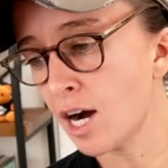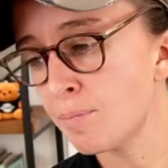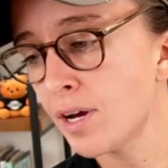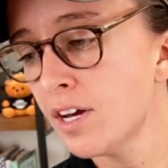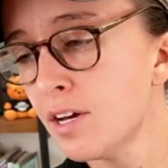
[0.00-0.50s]

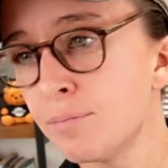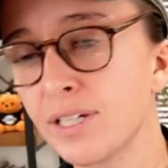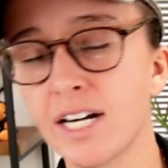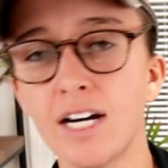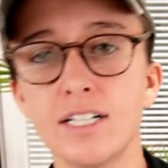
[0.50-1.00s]
up
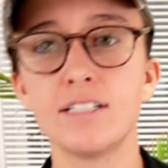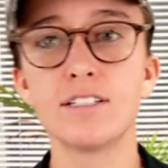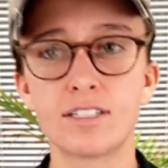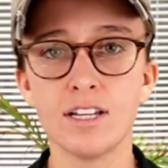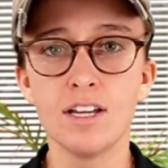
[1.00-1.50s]

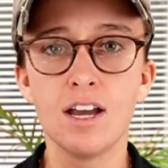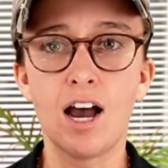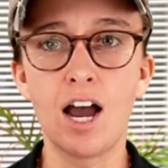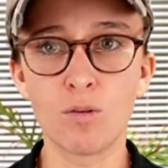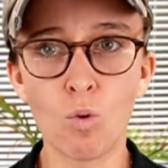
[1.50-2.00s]
because
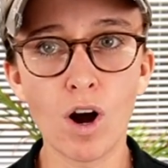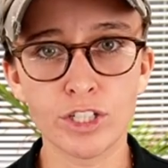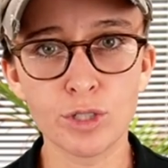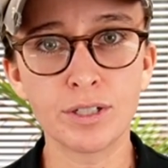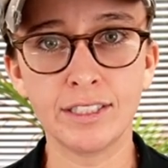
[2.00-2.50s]
I
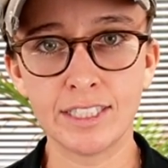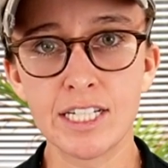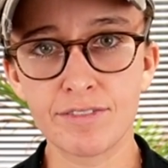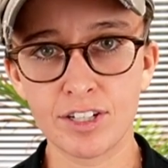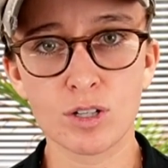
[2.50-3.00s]
want you to
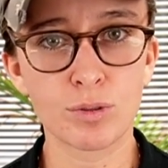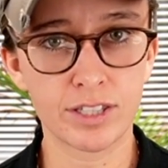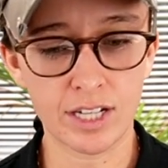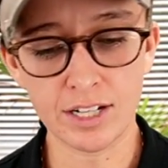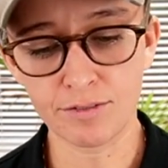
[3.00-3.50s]
leave here
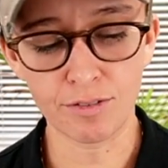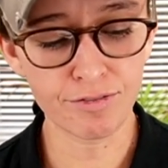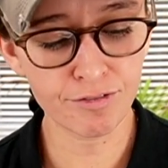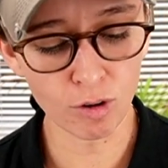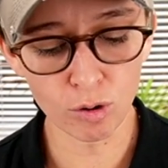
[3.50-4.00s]
with kind of a
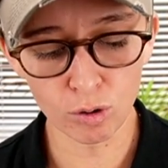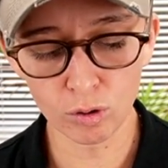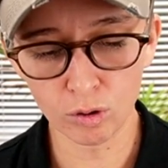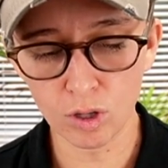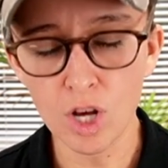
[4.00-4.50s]

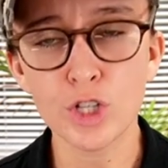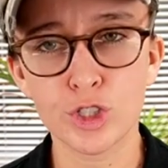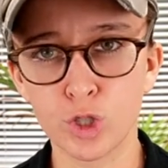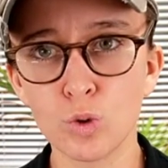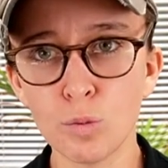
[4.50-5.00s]
full
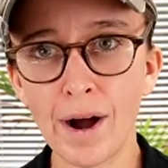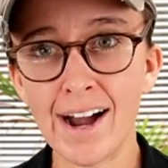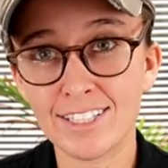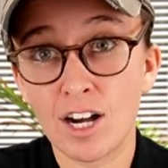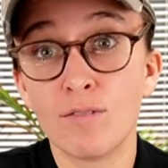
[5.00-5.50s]

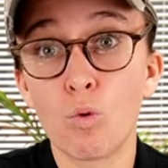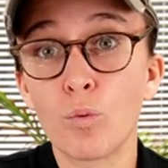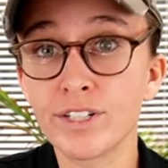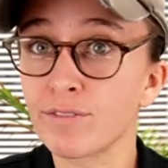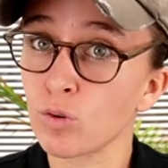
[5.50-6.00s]
toolbox
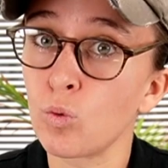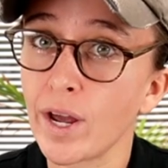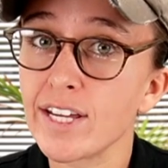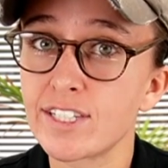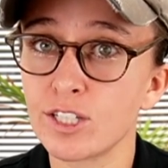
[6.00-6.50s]
of different
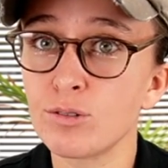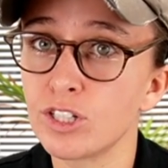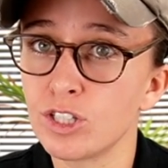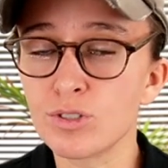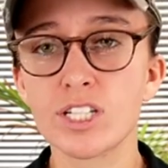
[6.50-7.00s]
ways that you
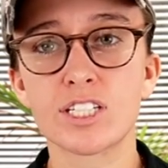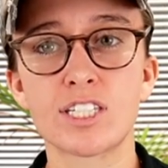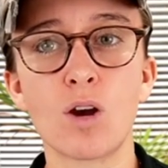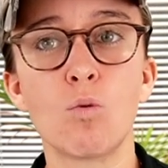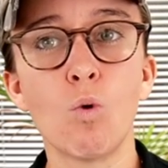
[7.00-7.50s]
can use this
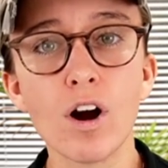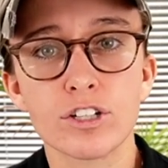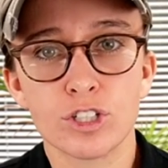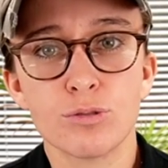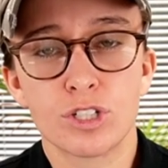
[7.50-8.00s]
because I
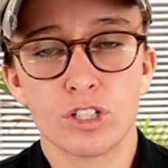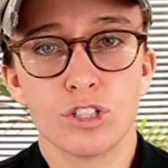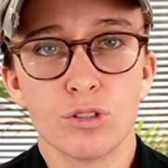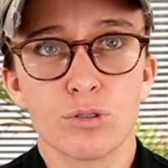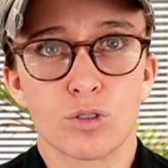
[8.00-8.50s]
want you to
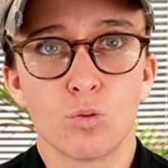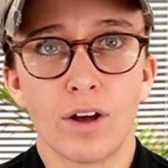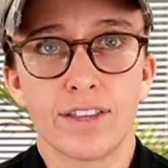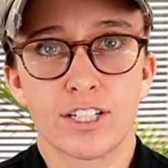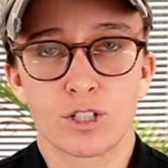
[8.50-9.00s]
use the
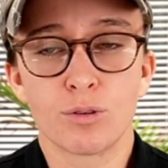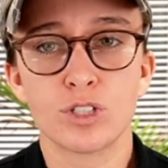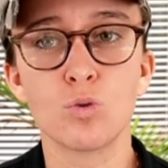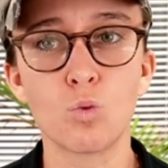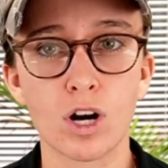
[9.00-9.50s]
one that's going
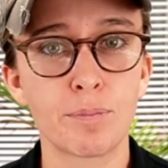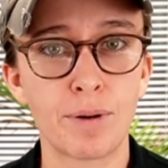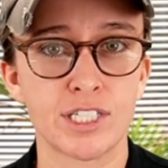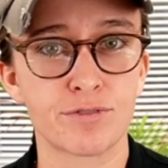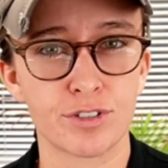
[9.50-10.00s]
to work
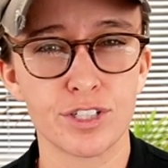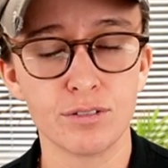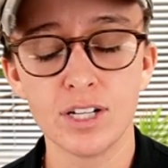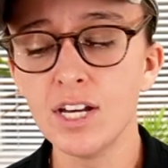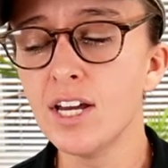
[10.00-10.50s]
best for
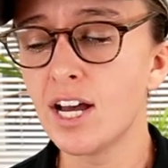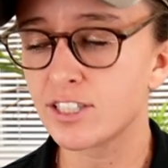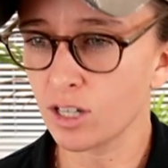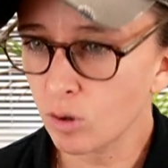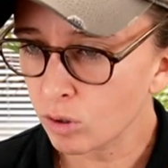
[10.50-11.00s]
you. And
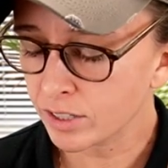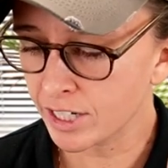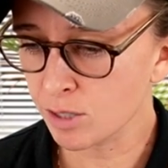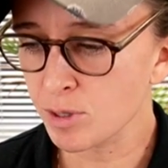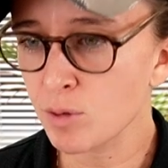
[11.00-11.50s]
so
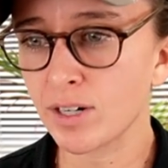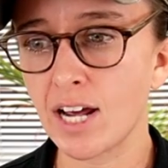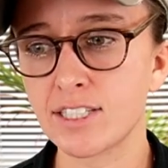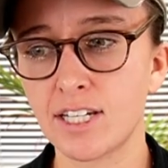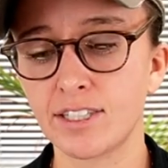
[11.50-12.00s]
hear me when
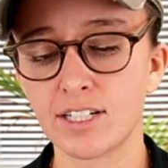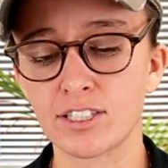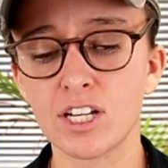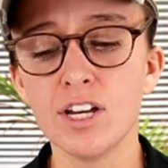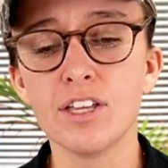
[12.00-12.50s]
I say
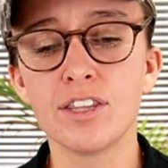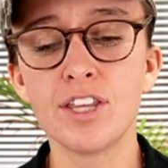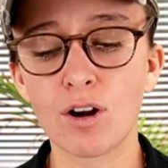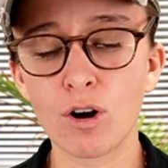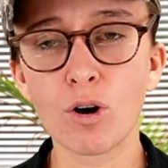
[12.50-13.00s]
this.
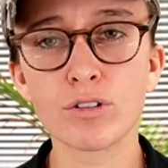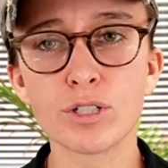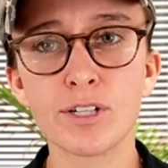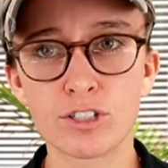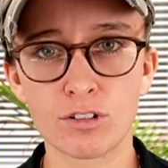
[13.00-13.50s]
There are going
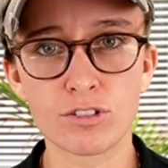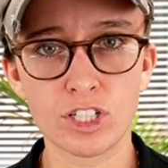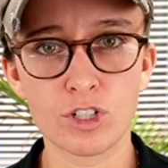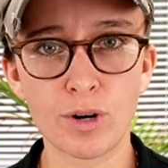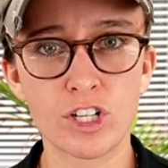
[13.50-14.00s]
to be certain
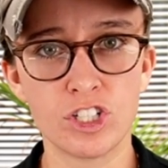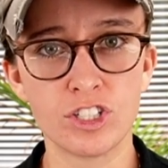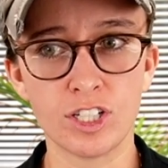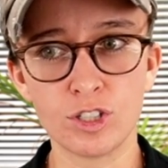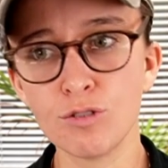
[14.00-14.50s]
situations
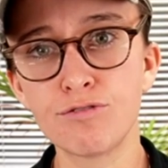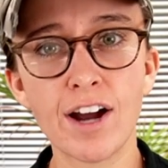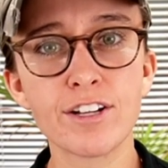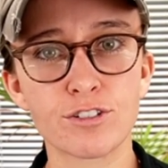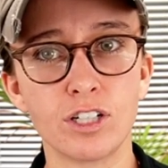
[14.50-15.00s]
that you
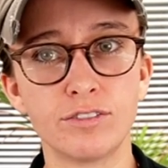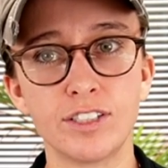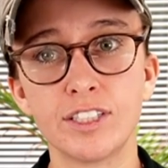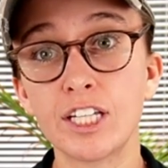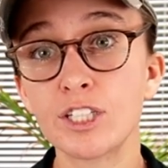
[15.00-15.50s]
find yourself
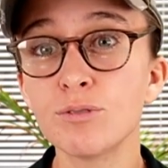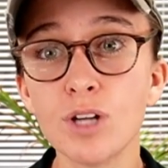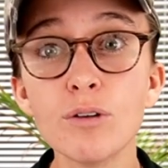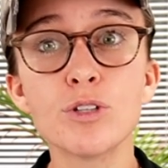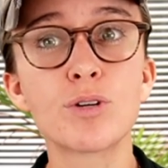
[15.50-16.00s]
in that you
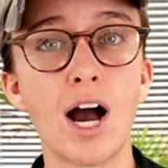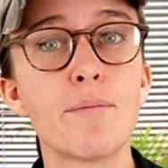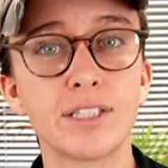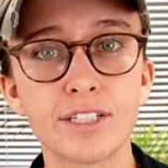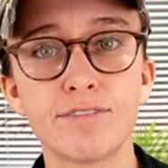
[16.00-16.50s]
know you
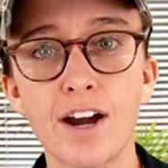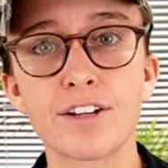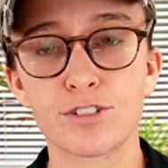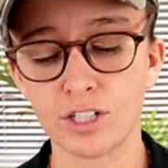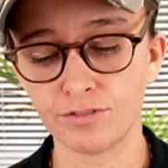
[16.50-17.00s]
commonly find
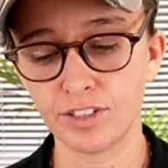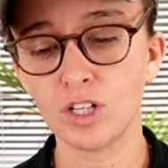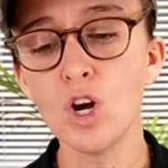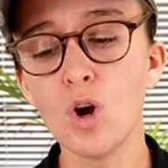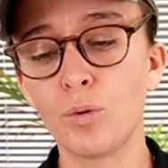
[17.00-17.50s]
yourself in.
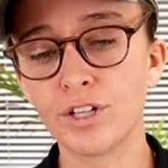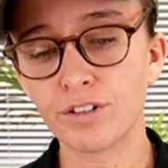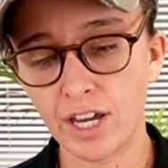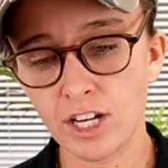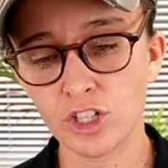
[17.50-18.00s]
When
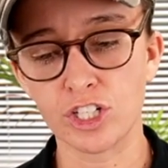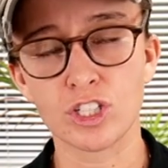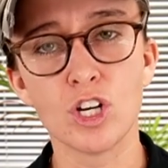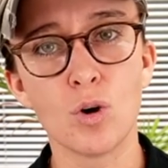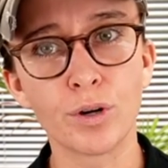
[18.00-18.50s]
you're anxious,
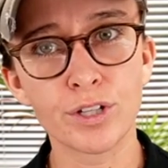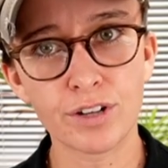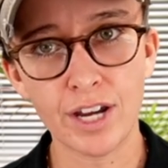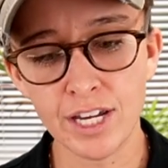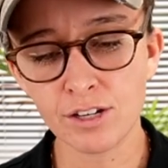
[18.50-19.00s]
when
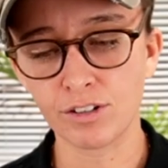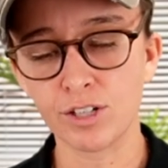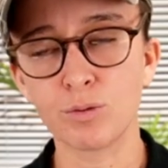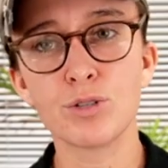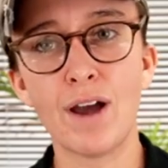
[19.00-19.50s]
you're angry,
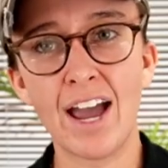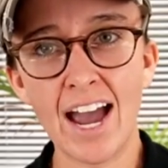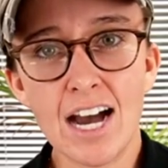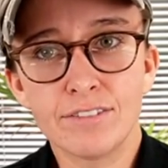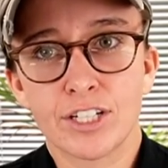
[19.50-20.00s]
when you
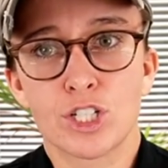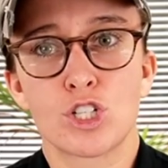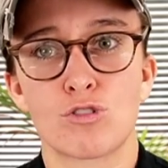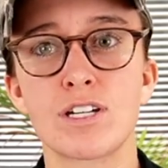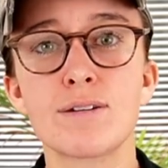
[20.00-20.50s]
have
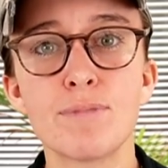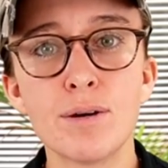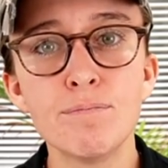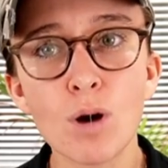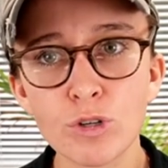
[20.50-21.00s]
extreme
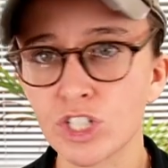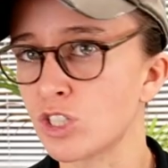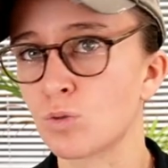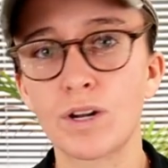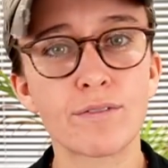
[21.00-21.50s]

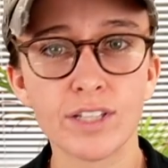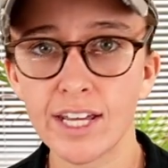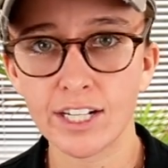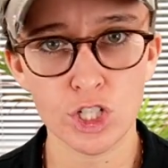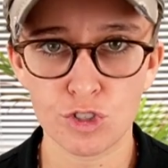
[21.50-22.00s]
emotions, whatever
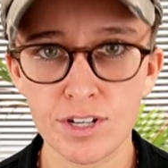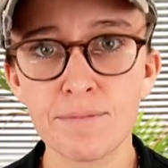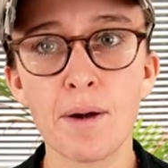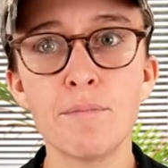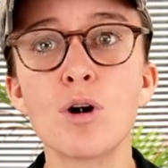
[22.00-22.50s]
that
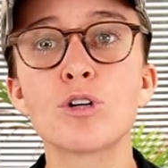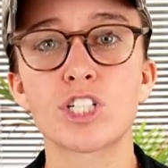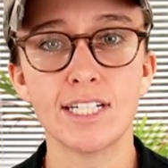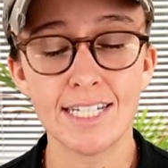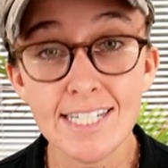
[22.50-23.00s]
extreme
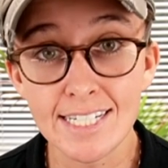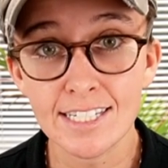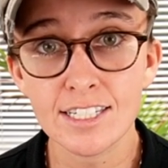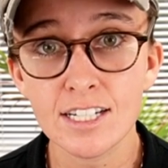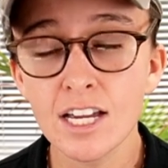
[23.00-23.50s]
emotion
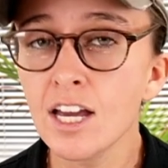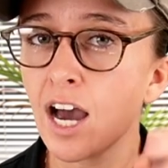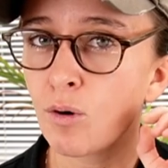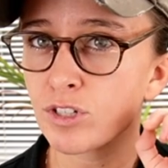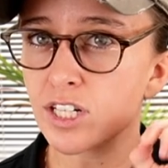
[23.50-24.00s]
is.
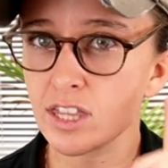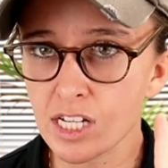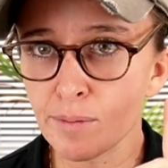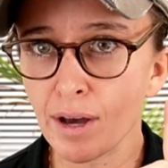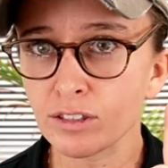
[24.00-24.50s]
I want you to
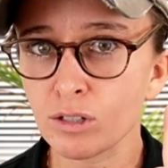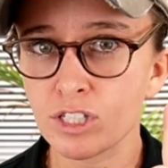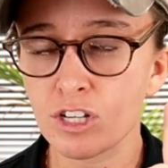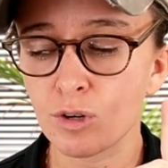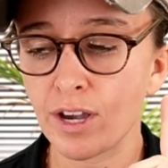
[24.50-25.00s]
think about those
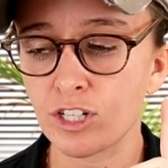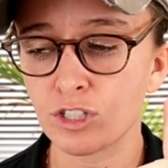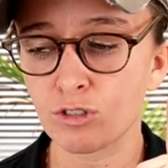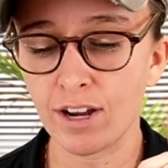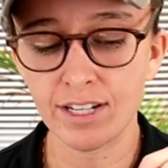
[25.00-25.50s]

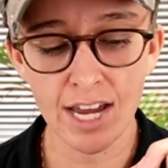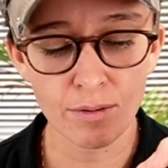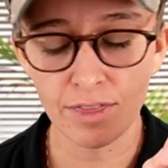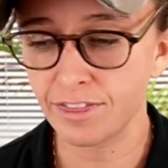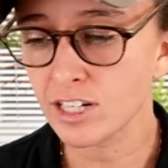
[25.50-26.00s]
situations right now
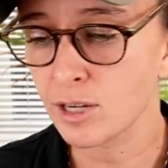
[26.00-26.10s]
and think